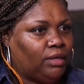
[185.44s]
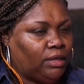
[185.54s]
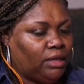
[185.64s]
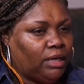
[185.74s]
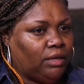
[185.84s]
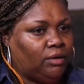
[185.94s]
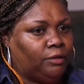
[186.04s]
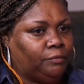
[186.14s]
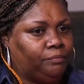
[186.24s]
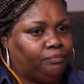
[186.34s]

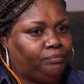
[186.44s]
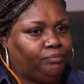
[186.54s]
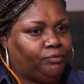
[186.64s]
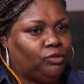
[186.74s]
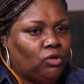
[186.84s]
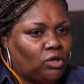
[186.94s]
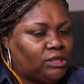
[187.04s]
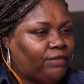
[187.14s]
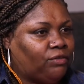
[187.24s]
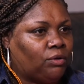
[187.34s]
And,
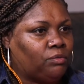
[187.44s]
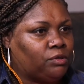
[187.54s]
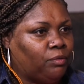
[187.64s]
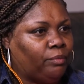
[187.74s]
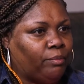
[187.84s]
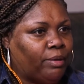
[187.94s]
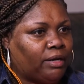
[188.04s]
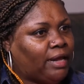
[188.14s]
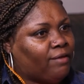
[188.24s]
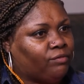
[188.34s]
because I thought it was going to be a better
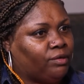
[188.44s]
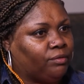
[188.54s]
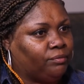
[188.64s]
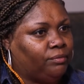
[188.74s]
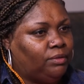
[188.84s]
life for them.